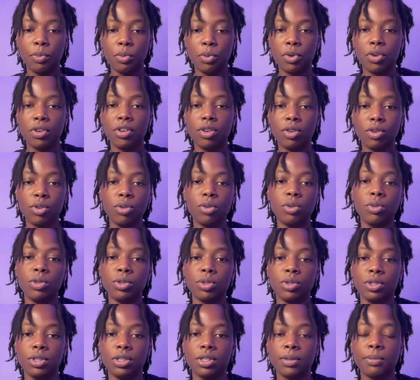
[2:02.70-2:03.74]
would
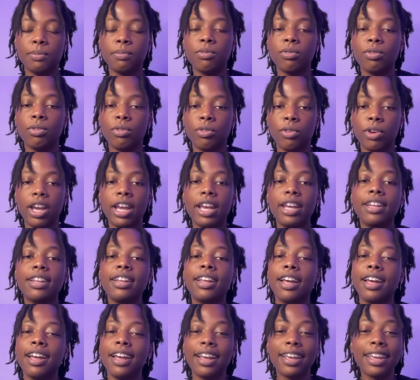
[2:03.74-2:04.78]
lose, right?
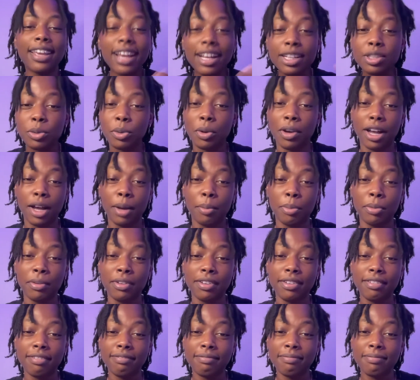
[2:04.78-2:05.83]
And guess what
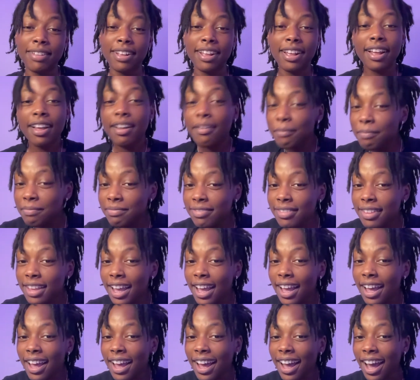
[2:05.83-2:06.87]
happened?
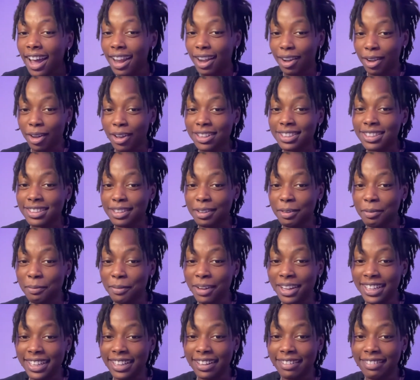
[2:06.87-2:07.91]
I lost the
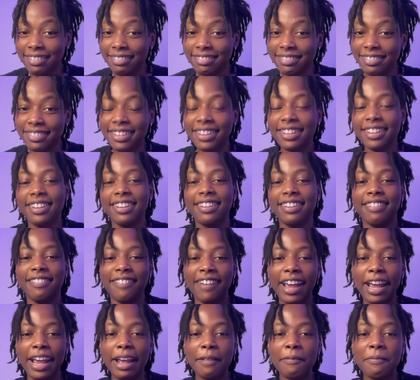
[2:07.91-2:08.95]
money,
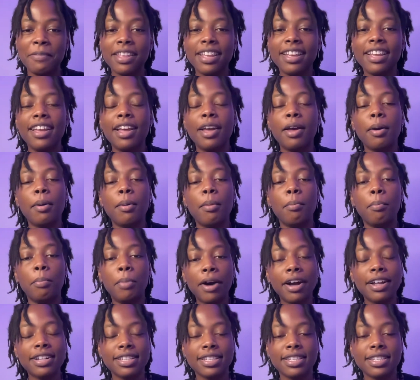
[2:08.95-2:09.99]
right?
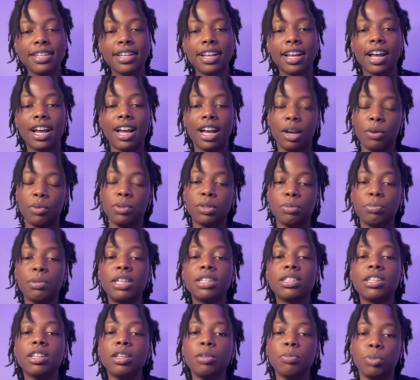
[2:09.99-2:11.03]
But I was
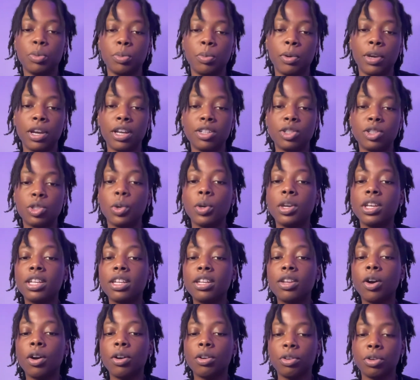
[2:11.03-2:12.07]
mentally prepared, so it did
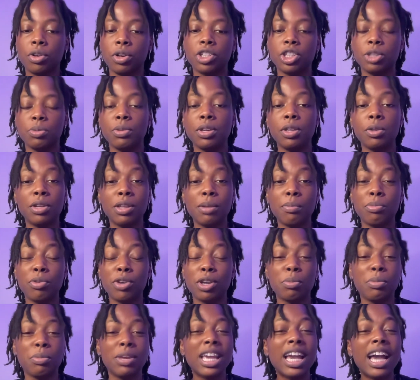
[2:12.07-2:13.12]
not crush me, it didn't
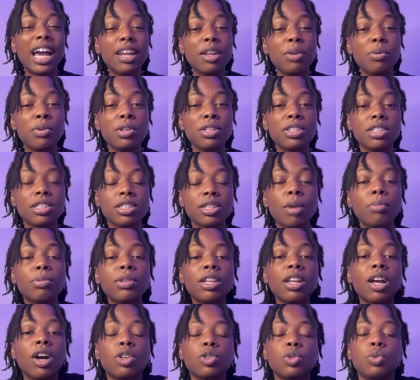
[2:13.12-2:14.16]
break me, and it was
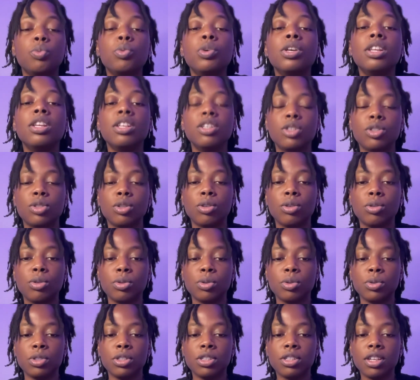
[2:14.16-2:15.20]
something I was willing to
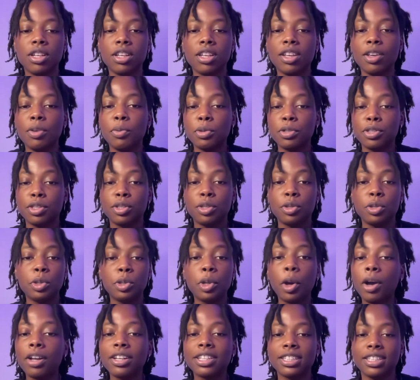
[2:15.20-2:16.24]
lose. It was
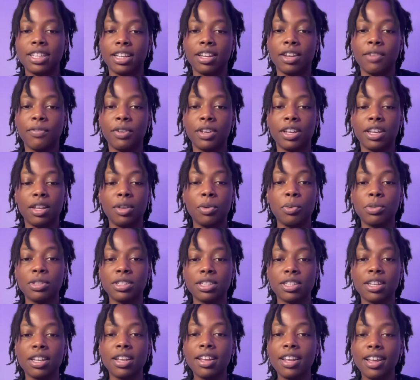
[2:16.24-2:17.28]
not significant. It
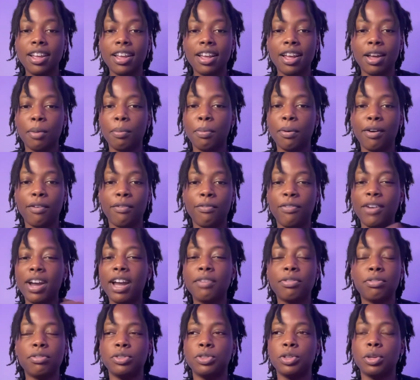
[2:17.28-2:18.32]
was about
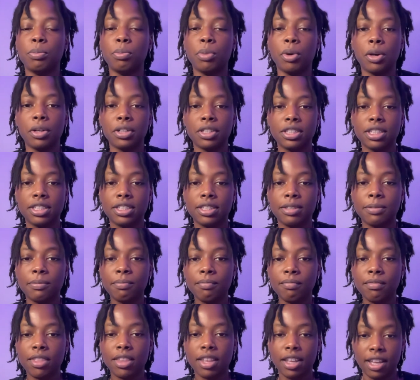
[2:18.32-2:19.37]
500 bucks,
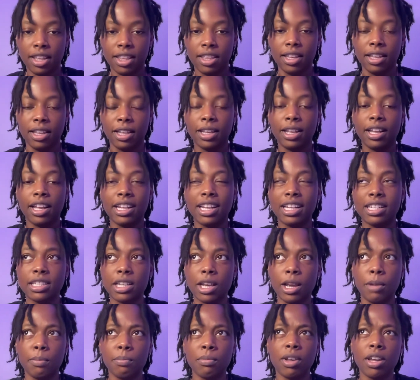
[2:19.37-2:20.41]
I think, at that
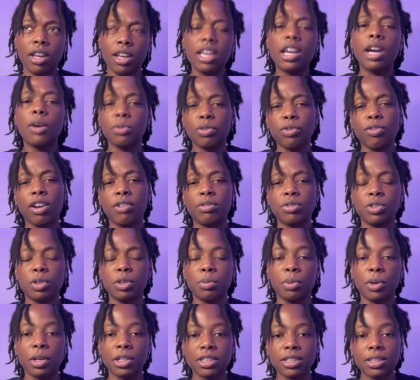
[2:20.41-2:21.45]
time. Yeah, it was 500
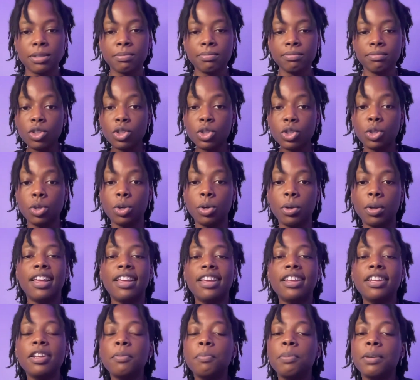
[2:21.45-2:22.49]
bucks. So
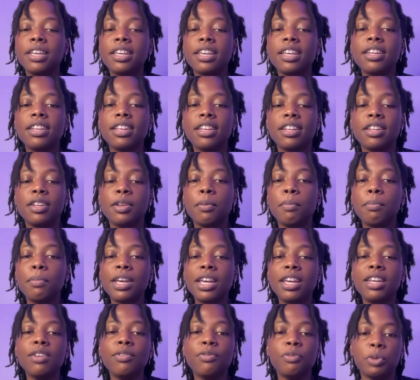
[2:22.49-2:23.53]
in the beginning, the
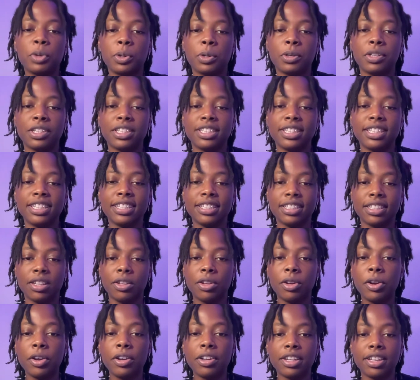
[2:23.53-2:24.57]
main focus is
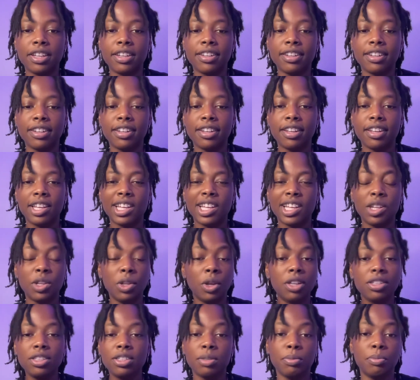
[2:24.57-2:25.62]
learning
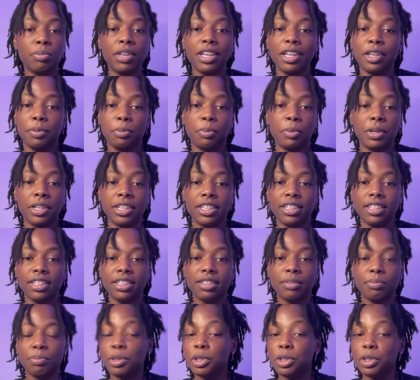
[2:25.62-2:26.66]
not to make money,
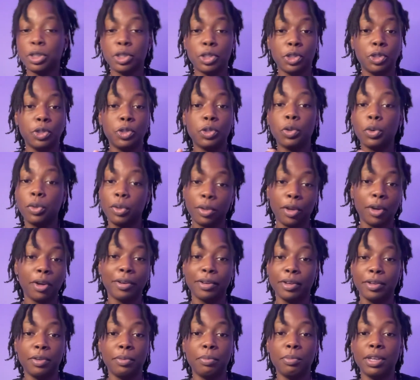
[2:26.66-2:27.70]
because you're not
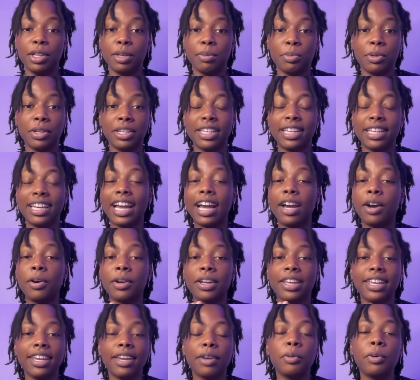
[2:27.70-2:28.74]
going to make money. I don't
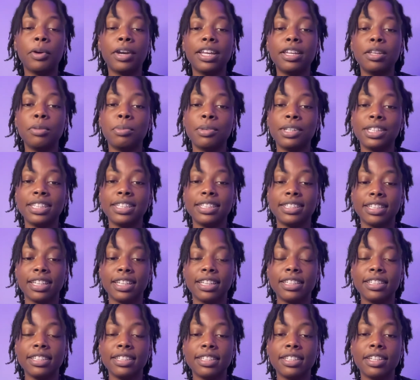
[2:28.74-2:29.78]
care what anybody
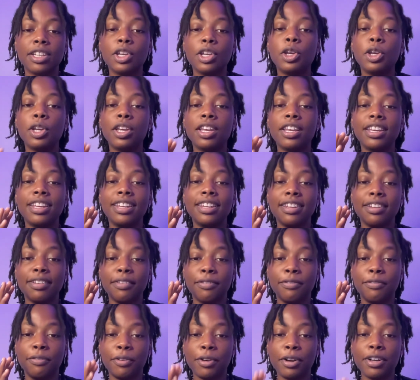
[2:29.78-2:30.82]
says. In the
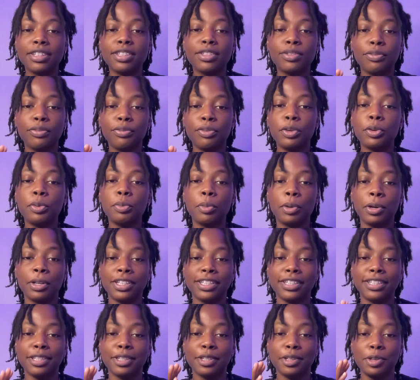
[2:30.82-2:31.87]
first few
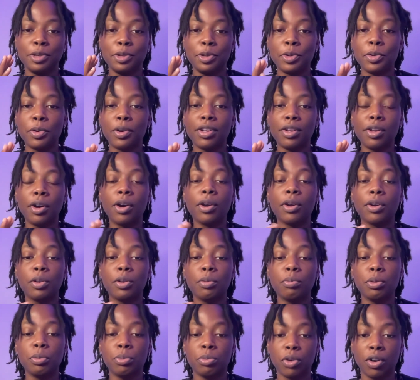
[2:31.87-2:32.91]
months, you are not going to
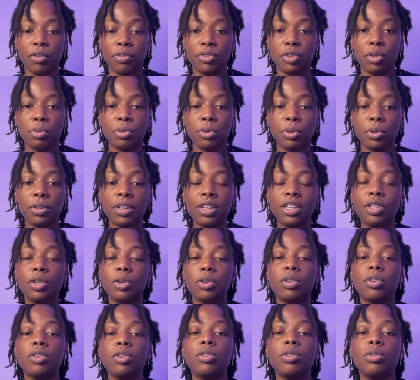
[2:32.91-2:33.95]
be profitable. You're
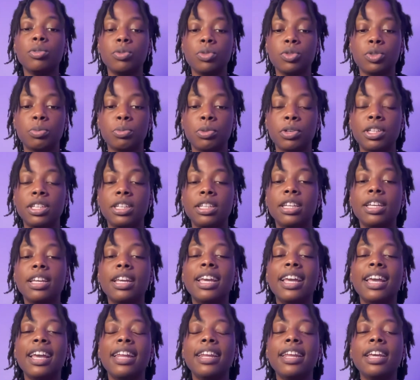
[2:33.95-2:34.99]
going to lose money,
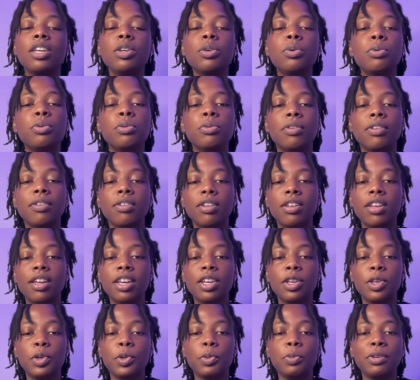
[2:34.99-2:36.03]
and then
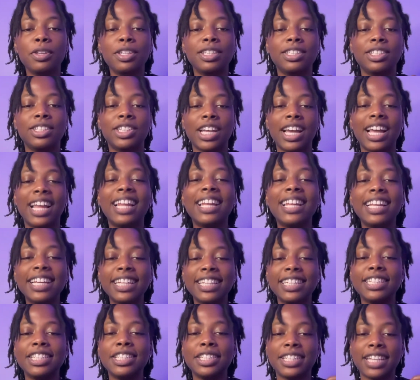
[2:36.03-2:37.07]
you'll be
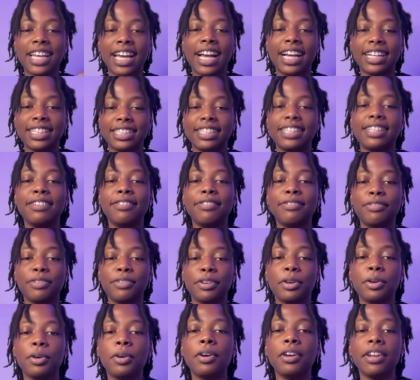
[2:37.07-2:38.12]
challenged to actually
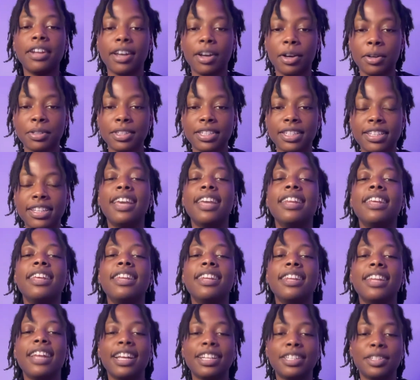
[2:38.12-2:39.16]
figure it out. And
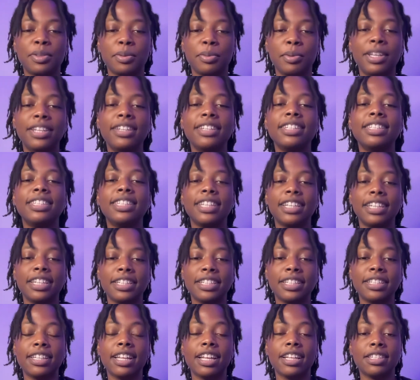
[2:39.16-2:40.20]
then that's when the change
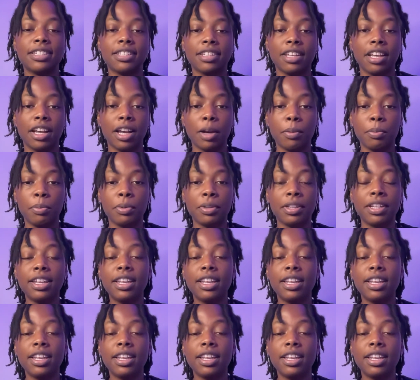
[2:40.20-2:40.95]
starts to happen.